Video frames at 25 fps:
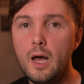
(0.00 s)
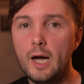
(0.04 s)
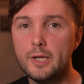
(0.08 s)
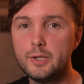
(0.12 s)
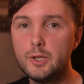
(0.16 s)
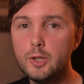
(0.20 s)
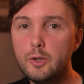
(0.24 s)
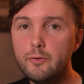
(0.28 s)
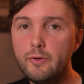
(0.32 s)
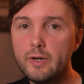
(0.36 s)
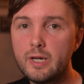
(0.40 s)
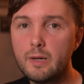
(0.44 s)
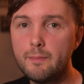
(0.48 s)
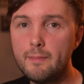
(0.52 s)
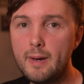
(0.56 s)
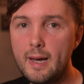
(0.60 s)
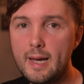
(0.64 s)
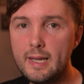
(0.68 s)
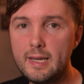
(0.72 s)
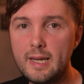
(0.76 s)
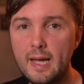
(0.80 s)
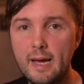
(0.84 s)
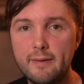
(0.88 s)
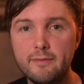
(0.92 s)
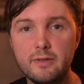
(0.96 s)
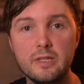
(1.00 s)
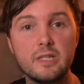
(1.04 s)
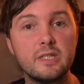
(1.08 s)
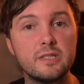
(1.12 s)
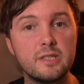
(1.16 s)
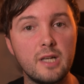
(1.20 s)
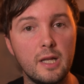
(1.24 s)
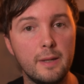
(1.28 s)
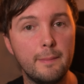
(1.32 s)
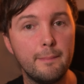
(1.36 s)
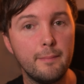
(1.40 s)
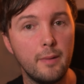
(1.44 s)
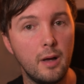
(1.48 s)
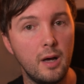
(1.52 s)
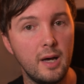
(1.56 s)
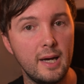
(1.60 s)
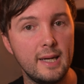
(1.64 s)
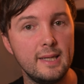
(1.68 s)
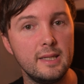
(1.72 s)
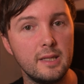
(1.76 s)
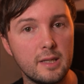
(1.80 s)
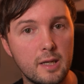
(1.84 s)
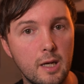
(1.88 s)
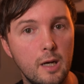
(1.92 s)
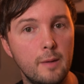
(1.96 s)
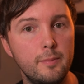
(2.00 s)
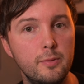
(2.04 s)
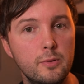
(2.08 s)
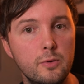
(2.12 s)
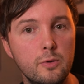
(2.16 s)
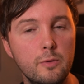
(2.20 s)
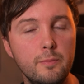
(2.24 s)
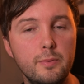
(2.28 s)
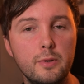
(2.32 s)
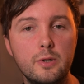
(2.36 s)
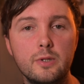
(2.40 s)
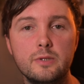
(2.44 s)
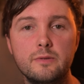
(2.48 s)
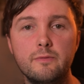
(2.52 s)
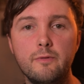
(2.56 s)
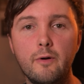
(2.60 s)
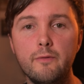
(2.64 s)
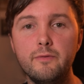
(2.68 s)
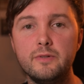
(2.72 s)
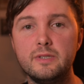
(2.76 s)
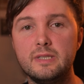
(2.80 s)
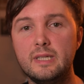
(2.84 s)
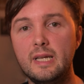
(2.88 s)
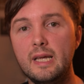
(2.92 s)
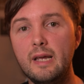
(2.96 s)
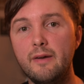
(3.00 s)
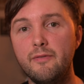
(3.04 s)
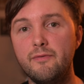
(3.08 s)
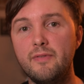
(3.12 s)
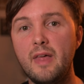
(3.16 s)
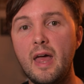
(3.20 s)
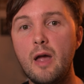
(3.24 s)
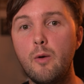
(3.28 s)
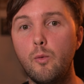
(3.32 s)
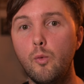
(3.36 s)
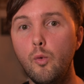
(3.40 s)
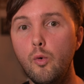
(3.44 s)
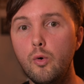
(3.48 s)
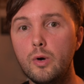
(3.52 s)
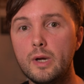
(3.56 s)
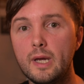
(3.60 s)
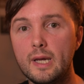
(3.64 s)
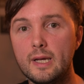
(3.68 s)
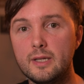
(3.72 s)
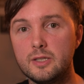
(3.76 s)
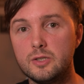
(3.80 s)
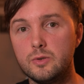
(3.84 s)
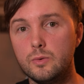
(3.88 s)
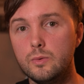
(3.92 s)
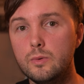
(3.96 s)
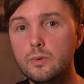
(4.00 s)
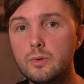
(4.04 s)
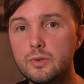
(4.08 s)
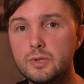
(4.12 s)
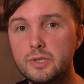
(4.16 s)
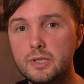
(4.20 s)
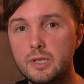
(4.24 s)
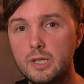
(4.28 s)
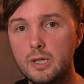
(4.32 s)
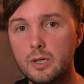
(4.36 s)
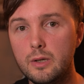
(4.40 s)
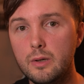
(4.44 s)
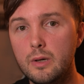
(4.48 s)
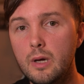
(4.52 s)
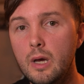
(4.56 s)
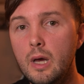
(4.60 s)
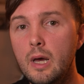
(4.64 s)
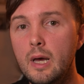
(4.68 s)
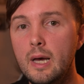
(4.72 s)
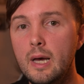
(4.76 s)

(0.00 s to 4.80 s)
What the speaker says: I do recommend having the sun behind the couple, because of obviously if they're walking towards you